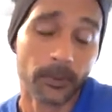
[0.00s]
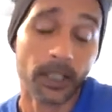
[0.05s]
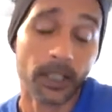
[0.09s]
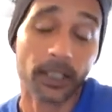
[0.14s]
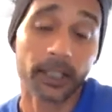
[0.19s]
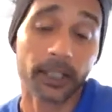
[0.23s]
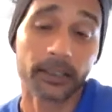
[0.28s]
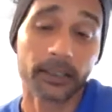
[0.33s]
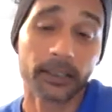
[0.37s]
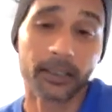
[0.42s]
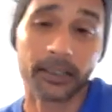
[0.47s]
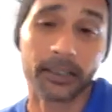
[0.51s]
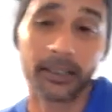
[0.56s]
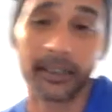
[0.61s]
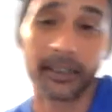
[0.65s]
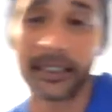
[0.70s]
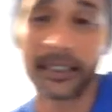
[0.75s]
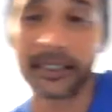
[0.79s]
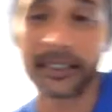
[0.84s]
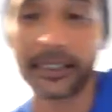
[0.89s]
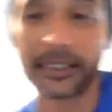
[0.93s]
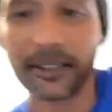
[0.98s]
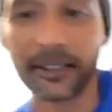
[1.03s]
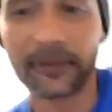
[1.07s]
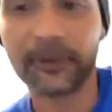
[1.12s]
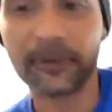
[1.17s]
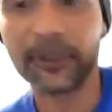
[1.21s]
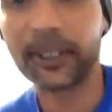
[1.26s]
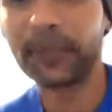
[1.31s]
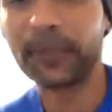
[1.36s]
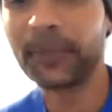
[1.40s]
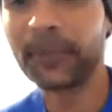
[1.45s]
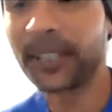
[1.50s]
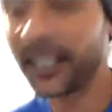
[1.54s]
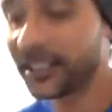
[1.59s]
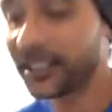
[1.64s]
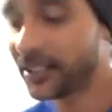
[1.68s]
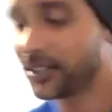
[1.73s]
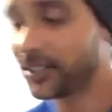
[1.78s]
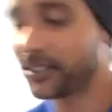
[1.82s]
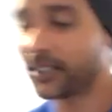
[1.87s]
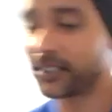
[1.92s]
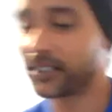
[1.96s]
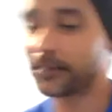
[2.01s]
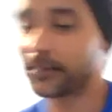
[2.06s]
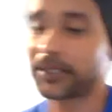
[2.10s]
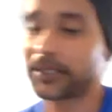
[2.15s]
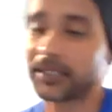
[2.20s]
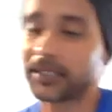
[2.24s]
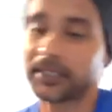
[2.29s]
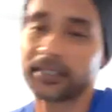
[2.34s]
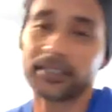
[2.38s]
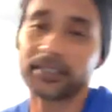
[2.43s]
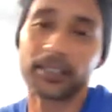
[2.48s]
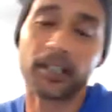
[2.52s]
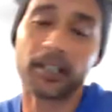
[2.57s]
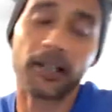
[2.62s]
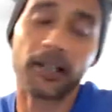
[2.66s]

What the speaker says: I like that. I like that. Let me ask you this because